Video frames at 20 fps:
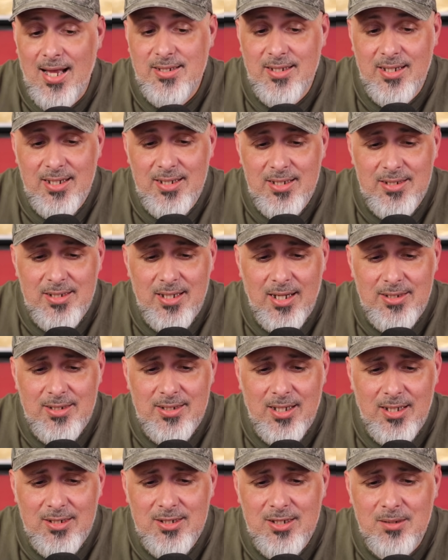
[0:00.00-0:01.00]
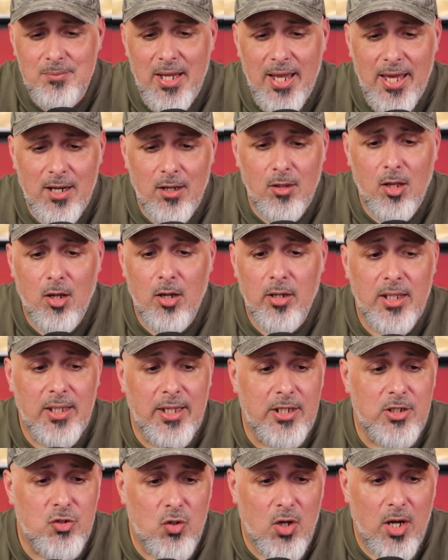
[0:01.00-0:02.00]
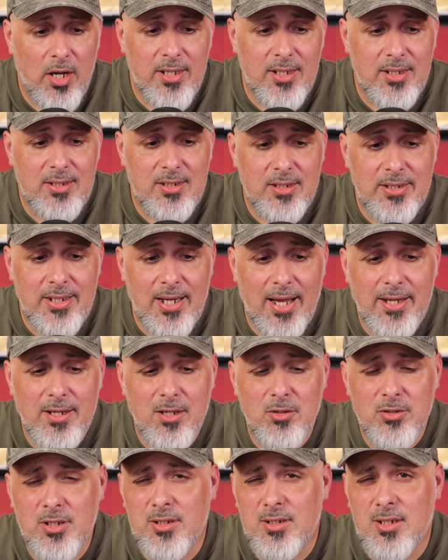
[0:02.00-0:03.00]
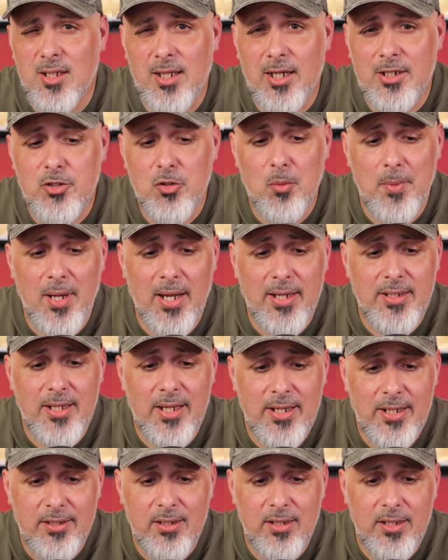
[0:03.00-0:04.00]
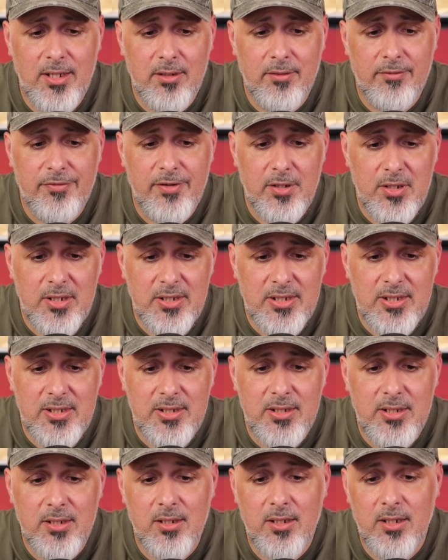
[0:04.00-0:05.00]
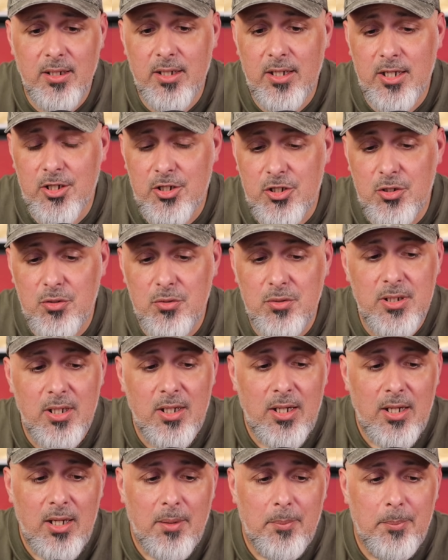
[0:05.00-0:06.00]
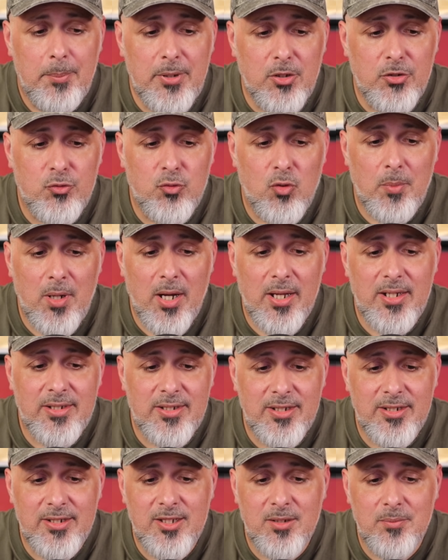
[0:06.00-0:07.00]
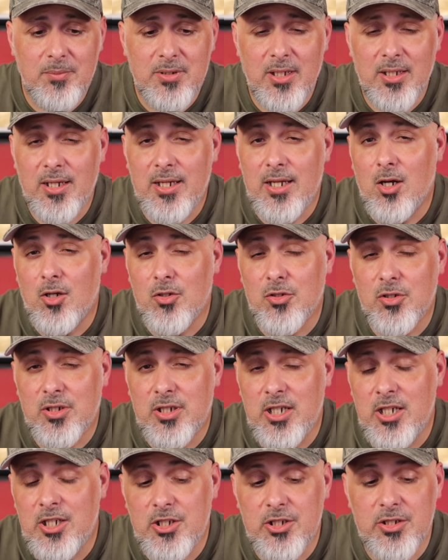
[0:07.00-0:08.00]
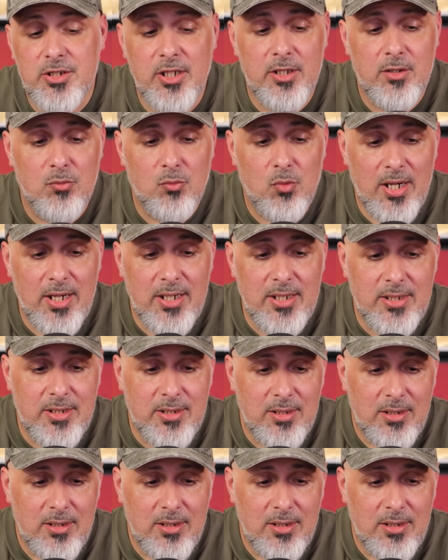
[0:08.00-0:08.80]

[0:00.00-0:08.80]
he designs custom analog electronics, diagnoses electromagnetic interferences and issues, builds robotic systems, and he also teaches and writes.